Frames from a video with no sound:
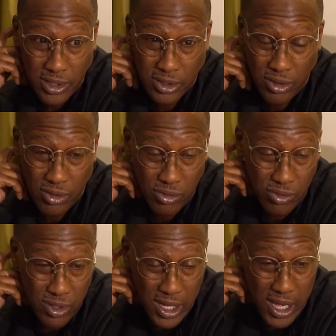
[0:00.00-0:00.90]

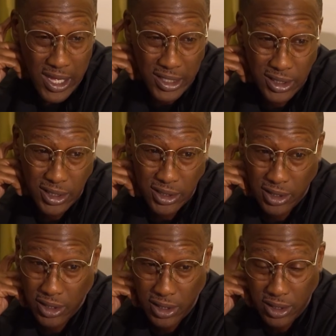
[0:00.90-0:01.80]
So I
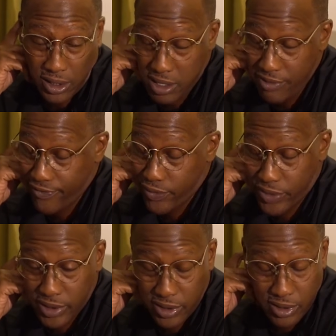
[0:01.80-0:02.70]
just live
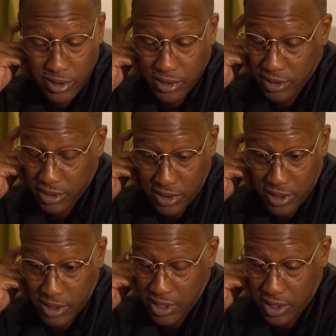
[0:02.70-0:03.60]
with it.
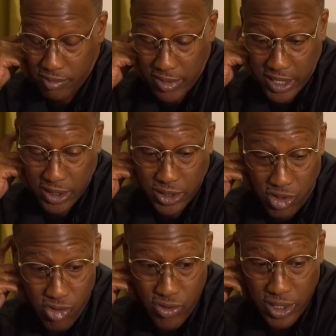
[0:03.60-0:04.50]
And my
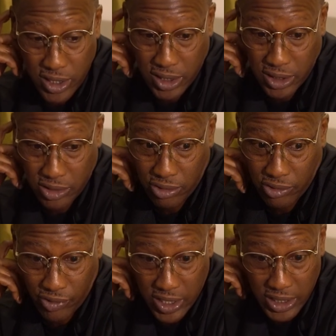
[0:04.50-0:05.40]
journey is so
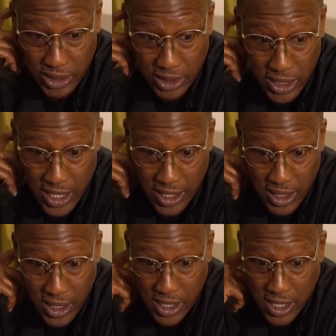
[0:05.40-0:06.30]
crazy that
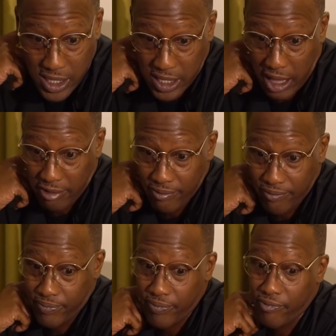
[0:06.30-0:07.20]
I
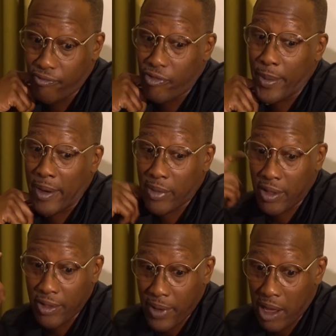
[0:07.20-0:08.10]

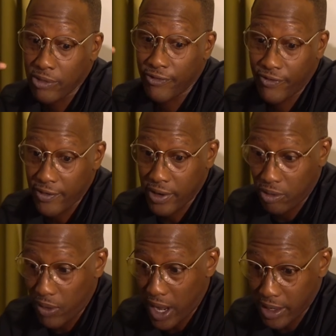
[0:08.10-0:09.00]
was very
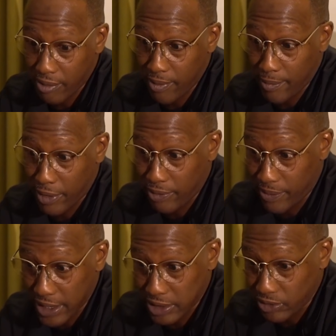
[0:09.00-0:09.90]
quiet. When my mother
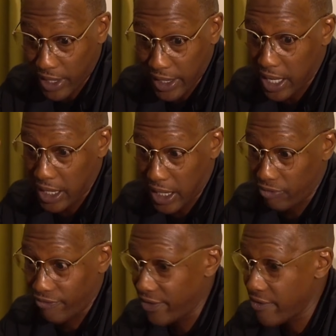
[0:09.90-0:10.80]
passed away, I got
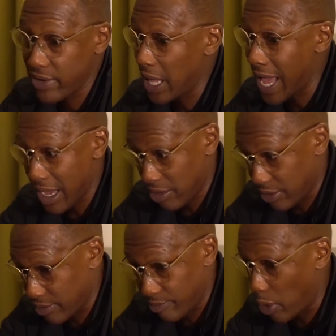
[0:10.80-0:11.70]
very
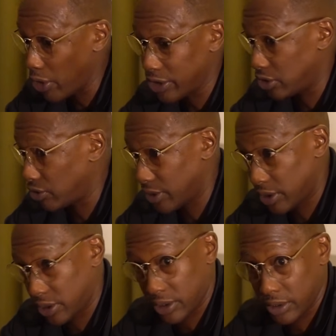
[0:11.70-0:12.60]
loud and
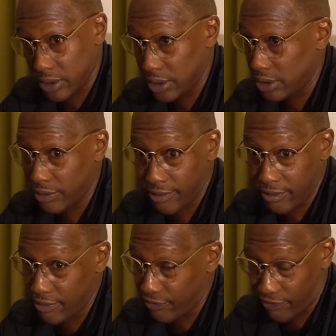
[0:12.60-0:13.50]
boisterous
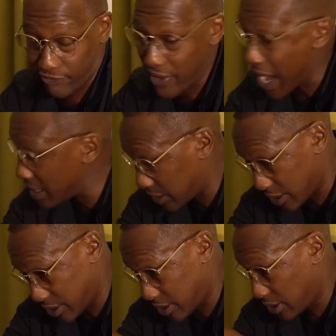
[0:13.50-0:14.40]
and
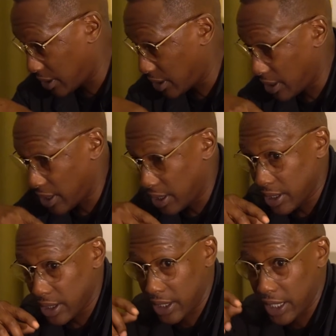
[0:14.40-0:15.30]
violent.
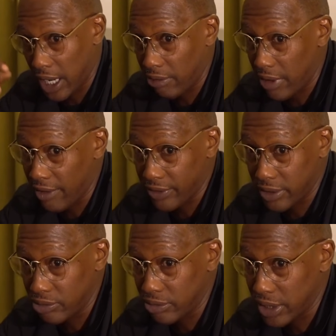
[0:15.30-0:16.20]
Then I would have to
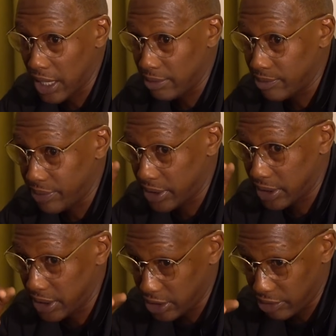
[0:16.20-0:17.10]
do time in
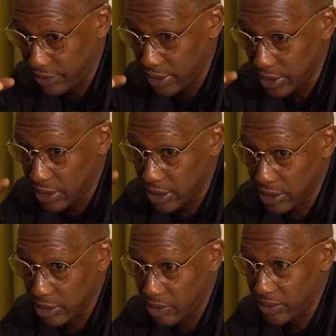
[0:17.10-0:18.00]
penitentiary.
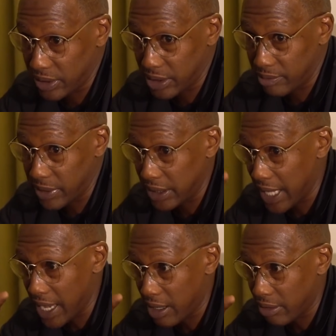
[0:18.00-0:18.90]
So it would sit me
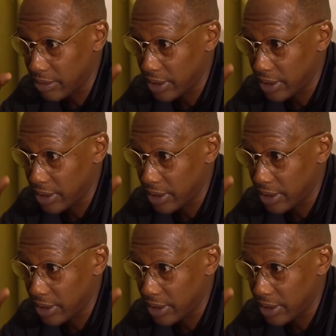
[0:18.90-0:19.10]
down